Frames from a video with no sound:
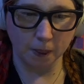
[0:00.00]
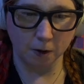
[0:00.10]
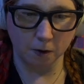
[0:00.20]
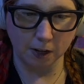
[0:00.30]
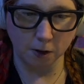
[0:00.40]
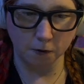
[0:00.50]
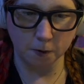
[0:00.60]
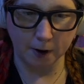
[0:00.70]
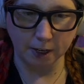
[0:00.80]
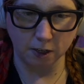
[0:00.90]
What I learned
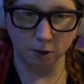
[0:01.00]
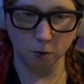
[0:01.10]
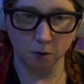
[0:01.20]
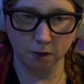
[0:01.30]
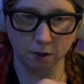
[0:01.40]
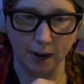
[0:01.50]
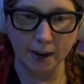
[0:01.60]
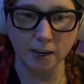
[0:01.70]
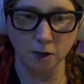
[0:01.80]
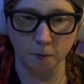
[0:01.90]
from any
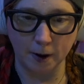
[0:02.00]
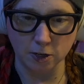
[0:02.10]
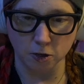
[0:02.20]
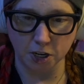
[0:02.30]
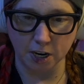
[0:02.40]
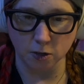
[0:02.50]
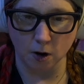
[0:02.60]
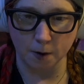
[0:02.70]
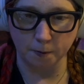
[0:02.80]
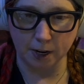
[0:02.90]
new major change
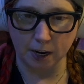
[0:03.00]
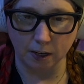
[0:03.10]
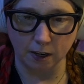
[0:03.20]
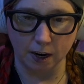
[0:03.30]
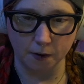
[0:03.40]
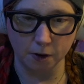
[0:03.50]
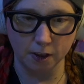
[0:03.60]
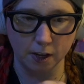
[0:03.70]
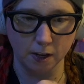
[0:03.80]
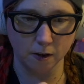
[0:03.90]
or update,
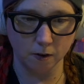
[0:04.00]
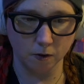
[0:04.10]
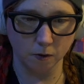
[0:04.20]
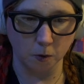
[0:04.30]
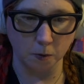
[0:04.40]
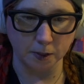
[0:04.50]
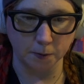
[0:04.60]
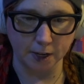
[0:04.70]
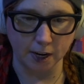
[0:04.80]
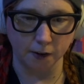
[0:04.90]
everything what was
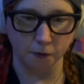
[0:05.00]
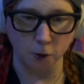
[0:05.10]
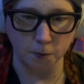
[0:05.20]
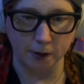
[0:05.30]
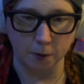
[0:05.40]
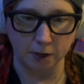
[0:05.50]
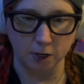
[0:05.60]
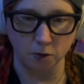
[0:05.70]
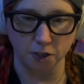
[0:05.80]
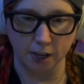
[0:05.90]
upsetting at first became a
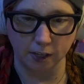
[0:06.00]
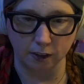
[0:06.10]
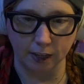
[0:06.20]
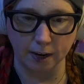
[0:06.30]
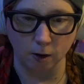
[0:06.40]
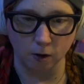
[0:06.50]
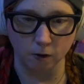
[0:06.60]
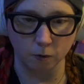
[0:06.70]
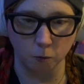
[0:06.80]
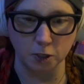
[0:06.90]
huge thing later.
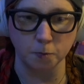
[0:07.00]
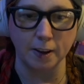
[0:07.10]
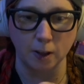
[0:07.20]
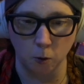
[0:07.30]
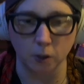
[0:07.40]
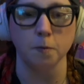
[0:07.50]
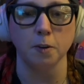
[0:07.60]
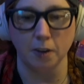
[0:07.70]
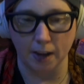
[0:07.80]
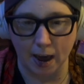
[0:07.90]
which made the whole
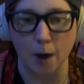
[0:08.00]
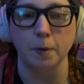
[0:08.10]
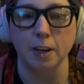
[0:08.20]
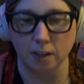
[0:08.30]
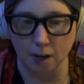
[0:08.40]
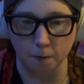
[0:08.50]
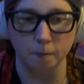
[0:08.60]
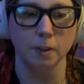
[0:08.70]
community happy. Yep.